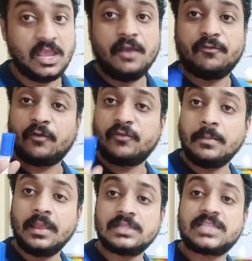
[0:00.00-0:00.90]
For
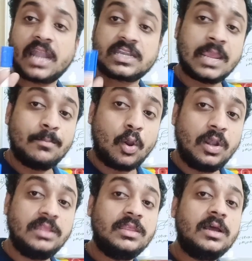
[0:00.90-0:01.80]
females, that time
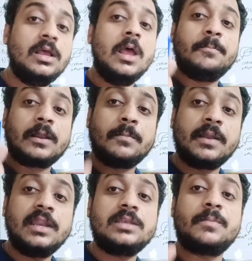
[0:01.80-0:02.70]
only the
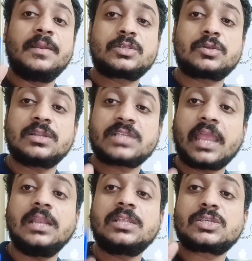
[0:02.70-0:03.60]
permanent menstrual
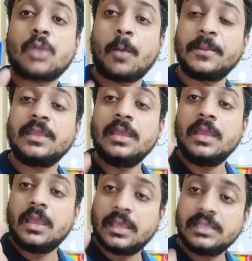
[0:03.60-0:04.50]
cycle stopping
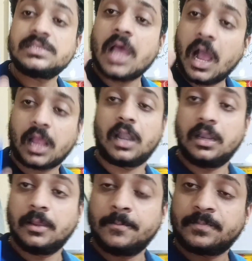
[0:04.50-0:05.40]
is
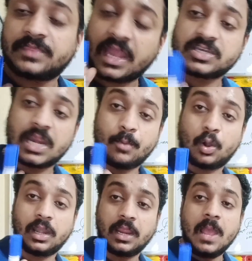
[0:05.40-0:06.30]
occurred. That time only.